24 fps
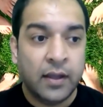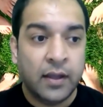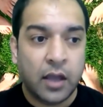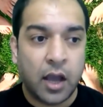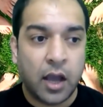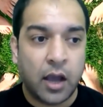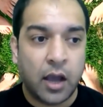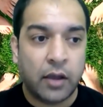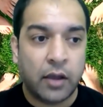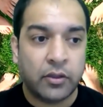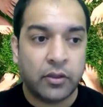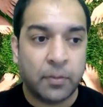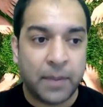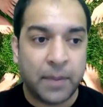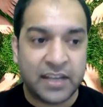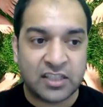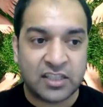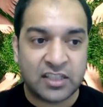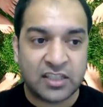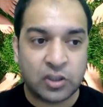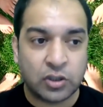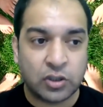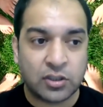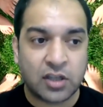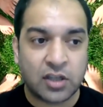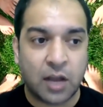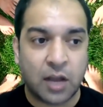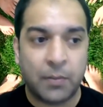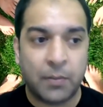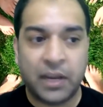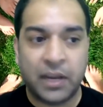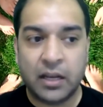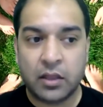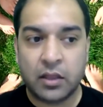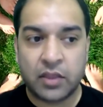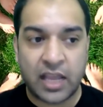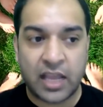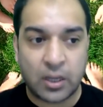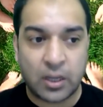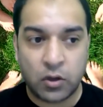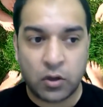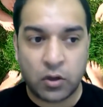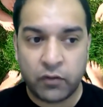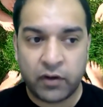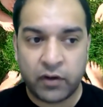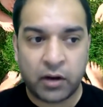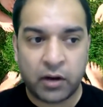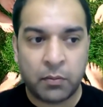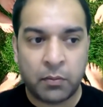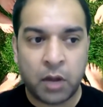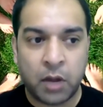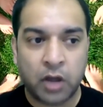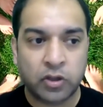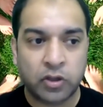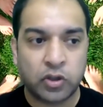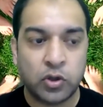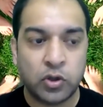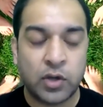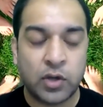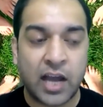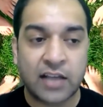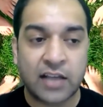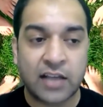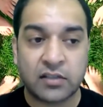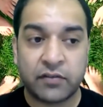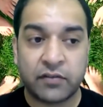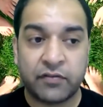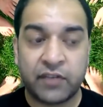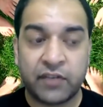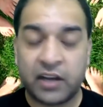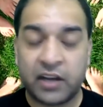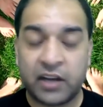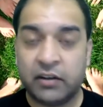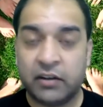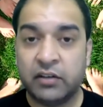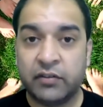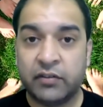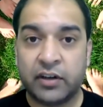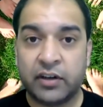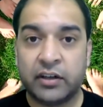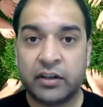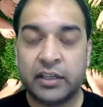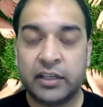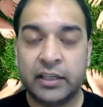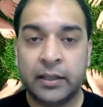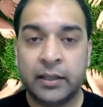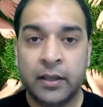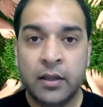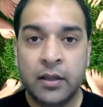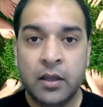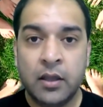messages come in. Thank you very much. You guys are very, very